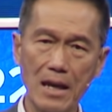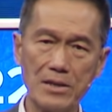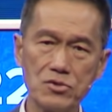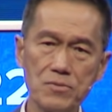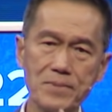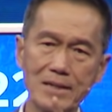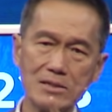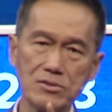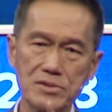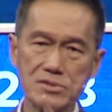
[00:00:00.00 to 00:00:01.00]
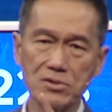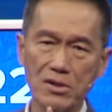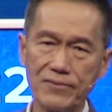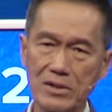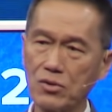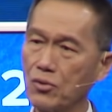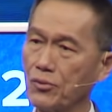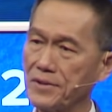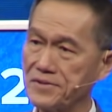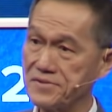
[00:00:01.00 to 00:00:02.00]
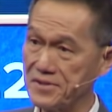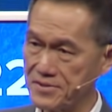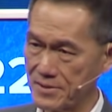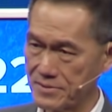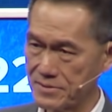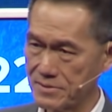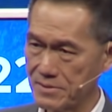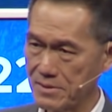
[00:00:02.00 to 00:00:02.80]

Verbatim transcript: And you begin to discover who is Jesus.